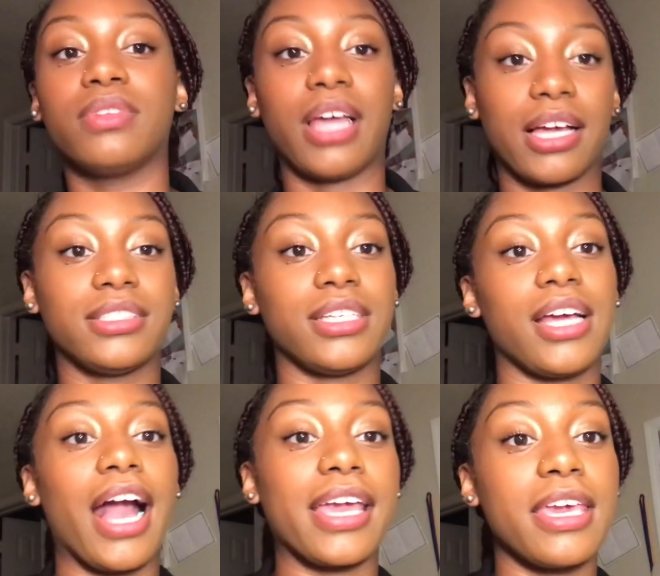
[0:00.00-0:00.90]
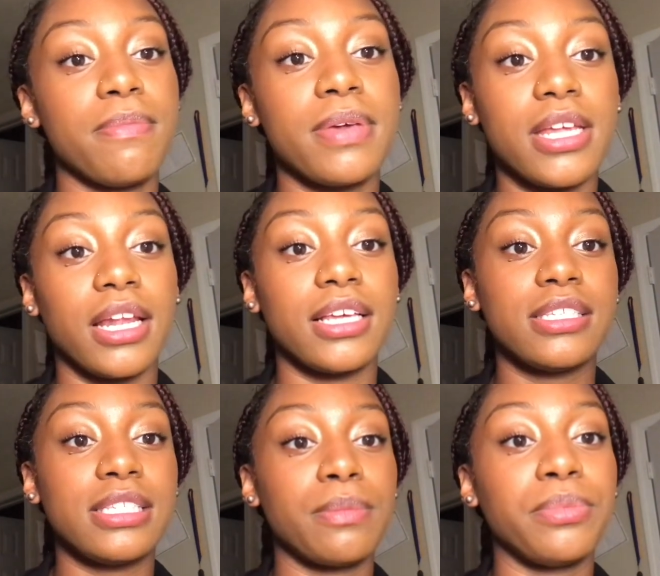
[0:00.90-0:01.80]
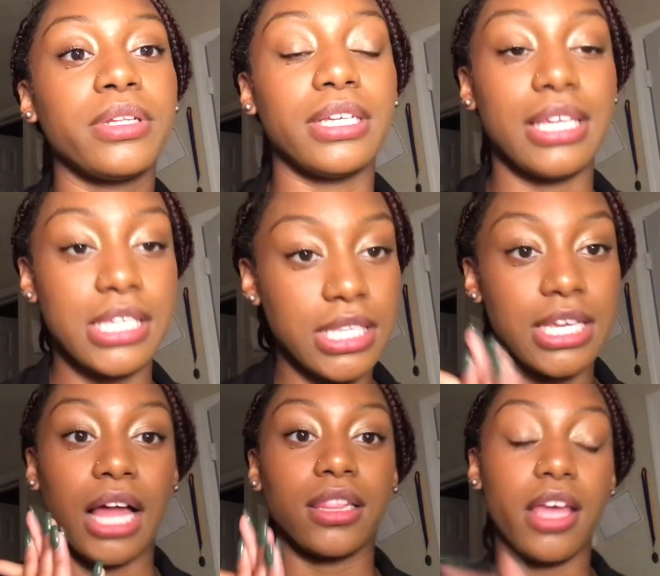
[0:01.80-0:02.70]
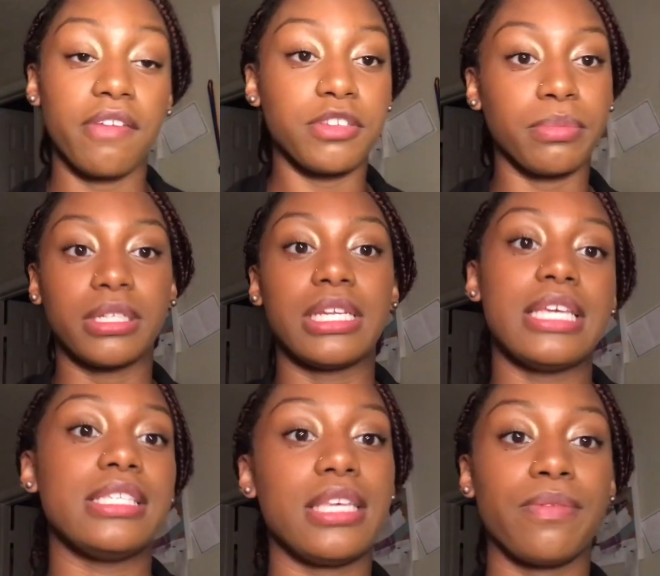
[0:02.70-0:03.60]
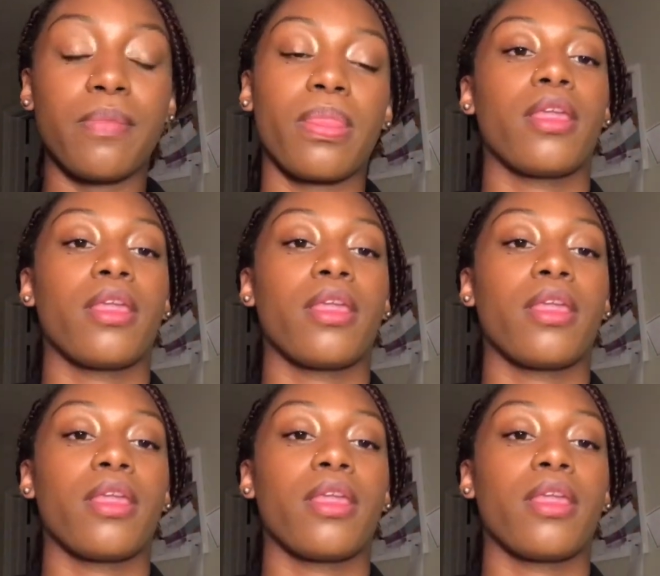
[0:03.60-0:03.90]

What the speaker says: Like I said, I keep it simple and easy. I love simple and easy.